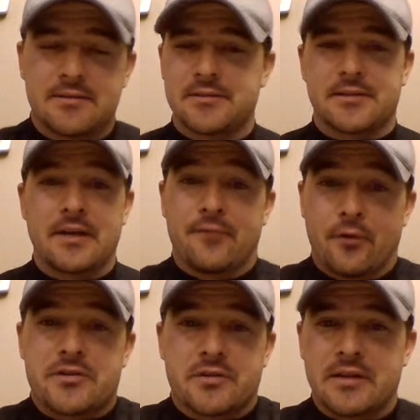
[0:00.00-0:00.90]
It's just,
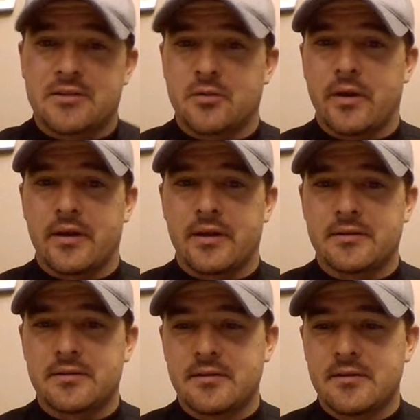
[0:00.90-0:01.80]
unfortunately, that's the way it
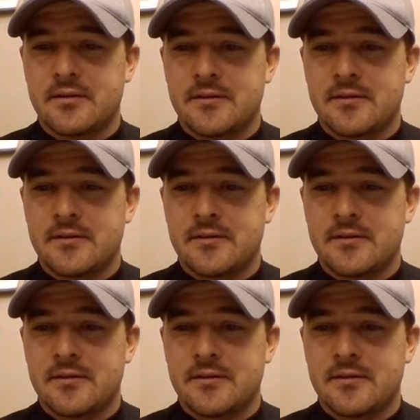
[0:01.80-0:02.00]
is.